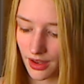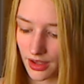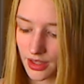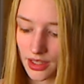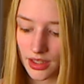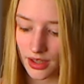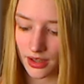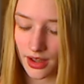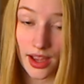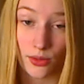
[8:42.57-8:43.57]
I
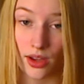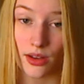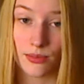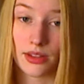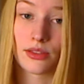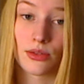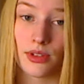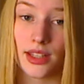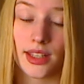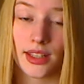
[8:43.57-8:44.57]
recommend
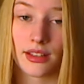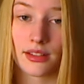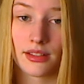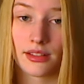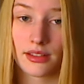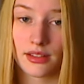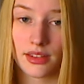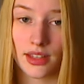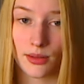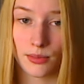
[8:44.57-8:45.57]
reading
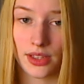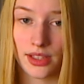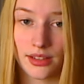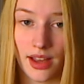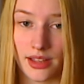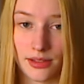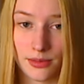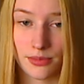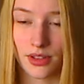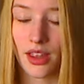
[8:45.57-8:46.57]
The Complete
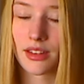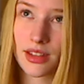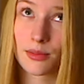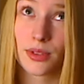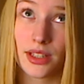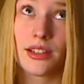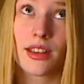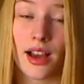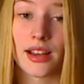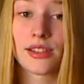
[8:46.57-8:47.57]

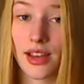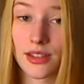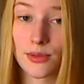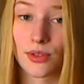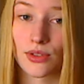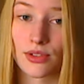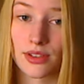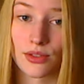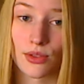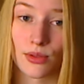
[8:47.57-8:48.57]
Guide to Asperger
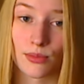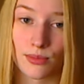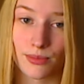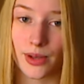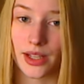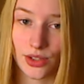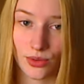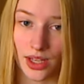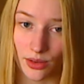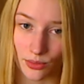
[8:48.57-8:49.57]
Syndrome by
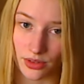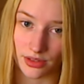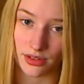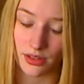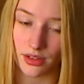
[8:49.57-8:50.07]
Tony Attwood.